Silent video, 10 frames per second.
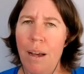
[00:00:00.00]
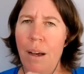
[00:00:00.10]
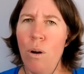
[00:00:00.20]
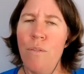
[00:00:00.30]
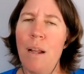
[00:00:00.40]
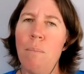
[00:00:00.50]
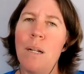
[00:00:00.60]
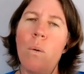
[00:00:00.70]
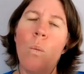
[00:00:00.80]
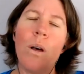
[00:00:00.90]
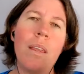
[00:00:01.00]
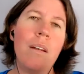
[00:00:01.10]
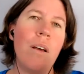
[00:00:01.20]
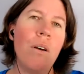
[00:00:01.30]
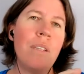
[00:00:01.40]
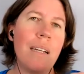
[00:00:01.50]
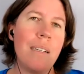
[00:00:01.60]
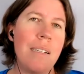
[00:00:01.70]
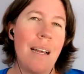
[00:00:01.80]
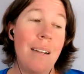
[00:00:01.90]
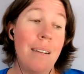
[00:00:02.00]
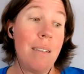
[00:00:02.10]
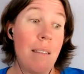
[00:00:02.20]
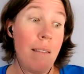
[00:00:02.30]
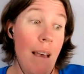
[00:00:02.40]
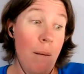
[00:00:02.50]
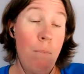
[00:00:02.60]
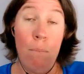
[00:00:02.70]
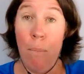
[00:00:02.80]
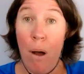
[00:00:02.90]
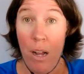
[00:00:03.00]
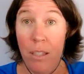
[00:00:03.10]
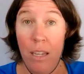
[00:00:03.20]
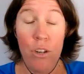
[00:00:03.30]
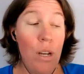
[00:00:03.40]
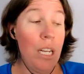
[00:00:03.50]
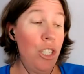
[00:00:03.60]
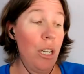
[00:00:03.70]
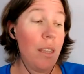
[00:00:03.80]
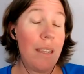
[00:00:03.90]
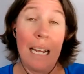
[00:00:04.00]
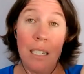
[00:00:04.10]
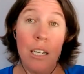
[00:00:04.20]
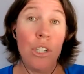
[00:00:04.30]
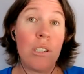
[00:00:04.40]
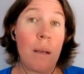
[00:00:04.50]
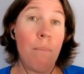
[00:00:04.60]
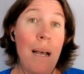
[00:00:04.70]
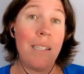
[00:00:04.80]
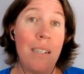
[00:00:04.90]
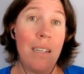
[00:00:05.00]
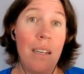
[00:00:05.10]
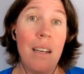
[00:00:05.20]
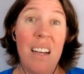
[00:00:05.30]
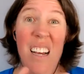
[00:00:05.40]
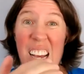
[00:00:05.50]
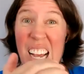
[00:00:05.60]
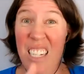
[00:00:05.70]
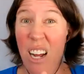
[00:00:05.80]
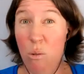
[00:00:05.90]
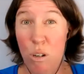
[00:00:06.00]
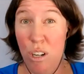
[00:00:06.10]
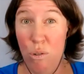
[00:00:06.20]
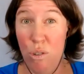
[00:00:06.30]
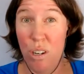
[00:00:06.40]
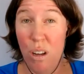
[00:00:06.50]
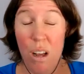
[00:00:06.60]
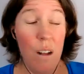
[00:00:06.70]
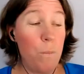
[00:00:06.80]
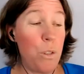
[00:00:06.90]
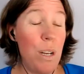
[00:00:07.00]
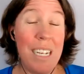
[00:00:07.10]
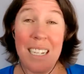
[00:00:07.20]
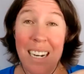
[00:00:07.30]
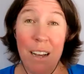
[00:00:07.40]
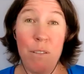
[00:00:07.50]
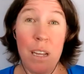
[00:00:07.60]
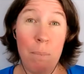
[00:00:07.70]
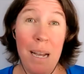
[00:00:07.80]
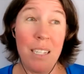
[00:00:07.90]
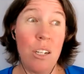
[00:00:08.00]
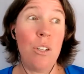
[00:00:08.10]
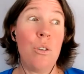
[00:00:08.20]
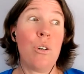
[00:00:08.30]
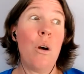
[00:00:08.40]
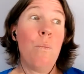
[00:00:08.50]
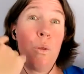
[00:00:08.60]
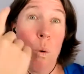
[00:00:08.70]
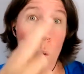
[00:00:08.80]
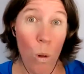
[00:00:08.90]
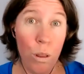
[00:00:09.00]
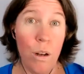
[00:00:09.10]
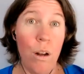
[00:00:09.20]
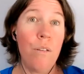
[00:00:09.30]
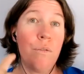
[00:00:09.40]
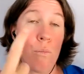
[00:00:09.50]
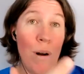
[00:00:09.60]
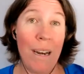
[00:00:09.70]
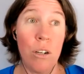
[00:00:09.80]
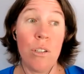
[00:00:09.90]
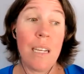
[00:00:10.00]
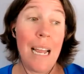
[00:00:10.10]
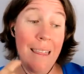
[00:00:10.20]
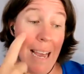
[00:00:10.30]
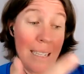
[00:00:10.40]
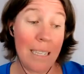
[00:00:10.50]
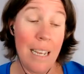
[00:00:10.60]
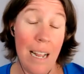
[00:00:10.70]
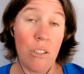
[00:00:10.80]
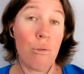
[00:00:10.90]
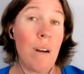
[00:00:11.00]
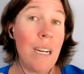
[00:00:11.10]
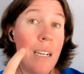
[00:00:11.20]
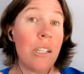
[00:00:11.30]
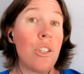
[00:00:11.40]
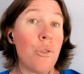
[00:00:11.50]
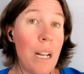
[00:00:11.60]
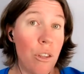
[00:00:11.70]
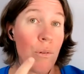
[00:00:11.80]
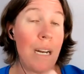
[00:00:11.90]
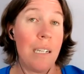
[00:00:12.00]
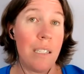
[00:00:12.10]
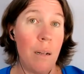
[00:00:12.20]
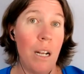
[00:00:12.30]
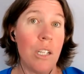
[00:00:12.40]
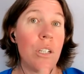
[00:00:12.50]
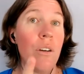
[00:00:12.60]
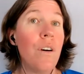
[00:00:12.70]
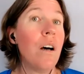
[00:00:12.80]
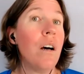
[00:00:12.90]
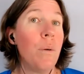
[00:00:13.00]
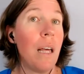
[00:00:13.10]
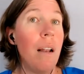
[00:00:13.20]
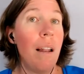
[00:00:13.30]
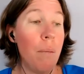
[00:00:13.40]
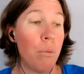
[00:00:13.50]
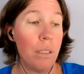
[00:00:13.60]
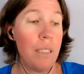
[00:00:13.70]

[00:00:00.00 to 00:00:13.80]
all of that. But what they don't understand is that part that you're injured, that tissue's capacity is now reduced. So it doesn't have the capacity to cope with all the load from running, because in that sense, running is a strength training stimulus. So for her, with her labral